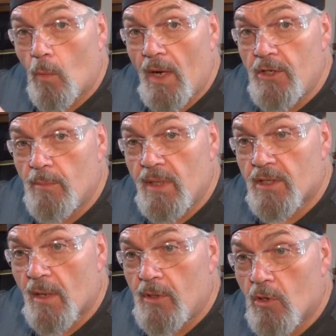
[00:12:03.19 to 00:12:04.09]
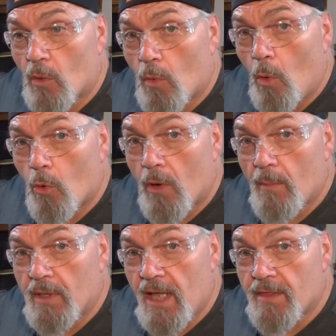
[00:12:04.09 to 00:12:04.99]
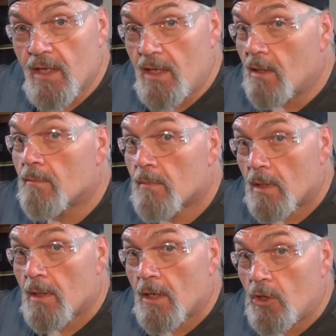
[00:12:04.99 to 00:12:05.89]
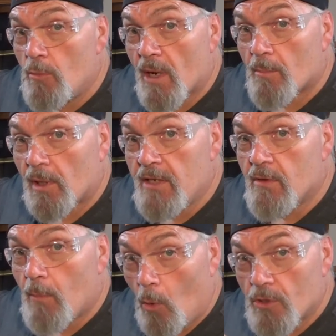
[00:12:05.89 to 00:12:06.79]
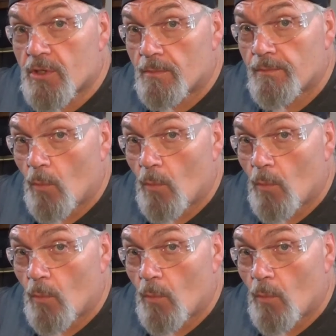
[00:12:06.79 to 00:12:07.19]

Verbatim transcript: Wade, you mean to tell me you can roll crimp with that thing? You better believe it, boys.